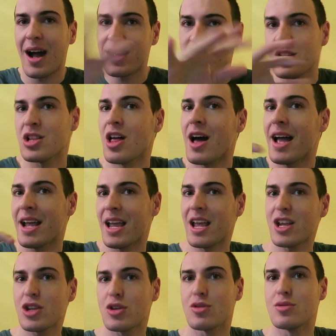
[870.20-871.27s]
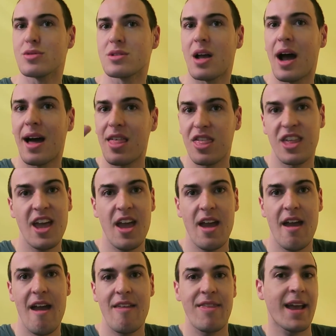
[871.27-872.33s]
underlying issues are
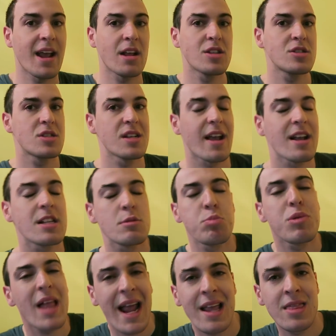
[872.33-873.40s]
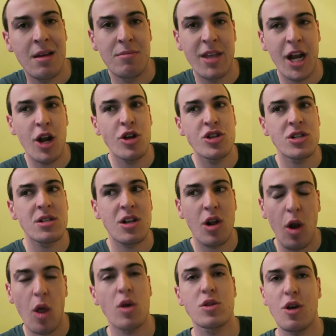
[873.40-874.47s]
there, and they to explain them, they don't just
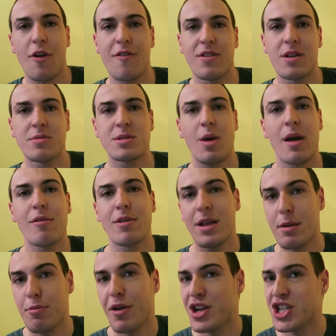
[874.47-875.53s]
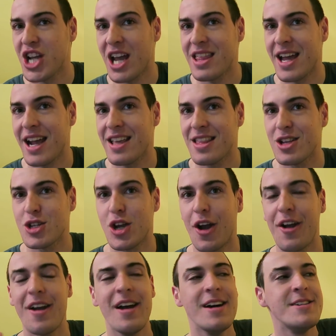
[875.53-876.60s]
gloss over them. So I really appreciate that in the
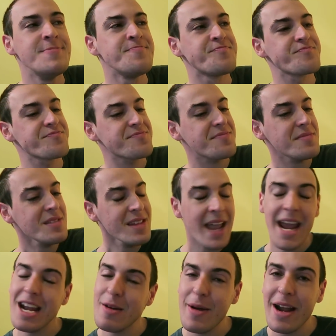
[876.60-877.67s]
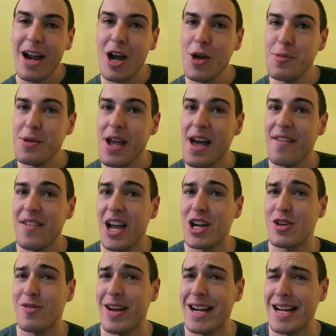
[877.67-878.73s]
show. Anyway, I hope you have
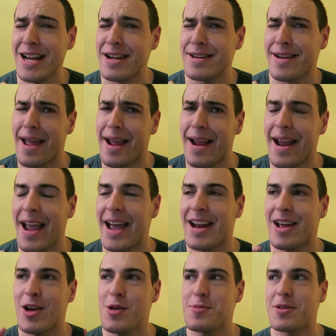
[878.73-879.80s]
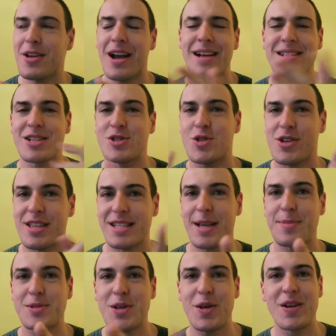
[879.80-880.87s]
a great day, and I hope you guys enjoyed this
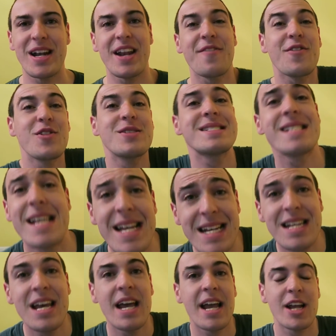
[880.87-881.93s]
episode. And if you did